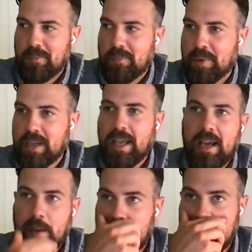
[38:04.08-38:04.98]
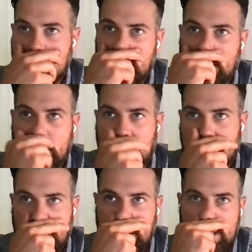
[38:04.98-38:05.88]
But yeah, I mean,
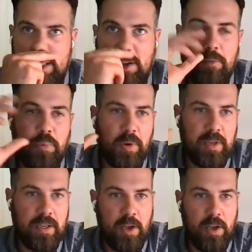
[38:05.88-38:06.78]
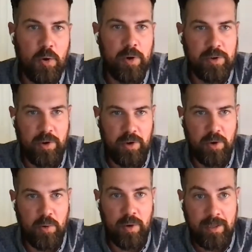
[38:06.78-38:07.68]
it's so important to know where you're
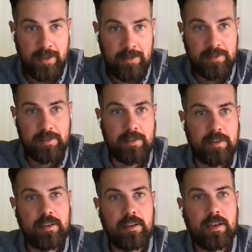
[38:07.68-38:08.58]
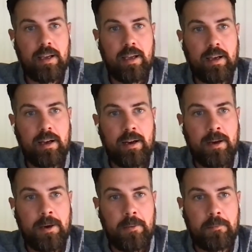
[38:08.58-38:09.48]
going,
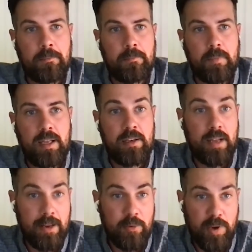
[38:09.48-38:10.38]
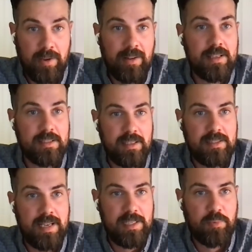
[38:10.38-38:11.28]
and realize that
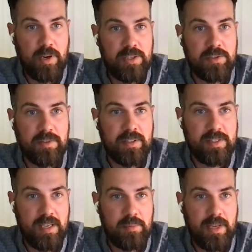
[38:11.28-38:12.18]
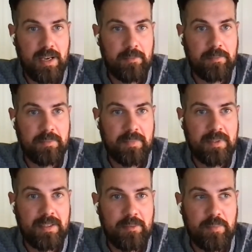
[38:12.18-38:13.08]
it's aspirational at the same time,
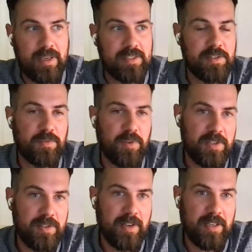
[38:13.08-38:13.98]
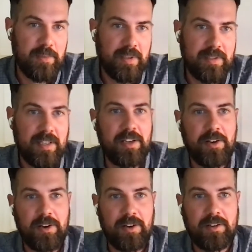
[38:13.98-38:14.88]
because it's frustrating to
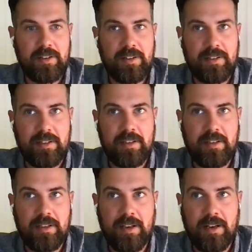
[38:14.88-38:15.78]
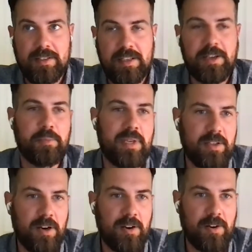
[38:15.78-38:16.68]
hear me
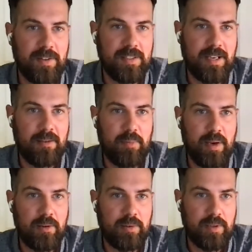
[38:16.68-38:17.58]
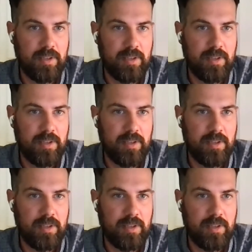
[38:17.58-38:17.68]
talk all the time about,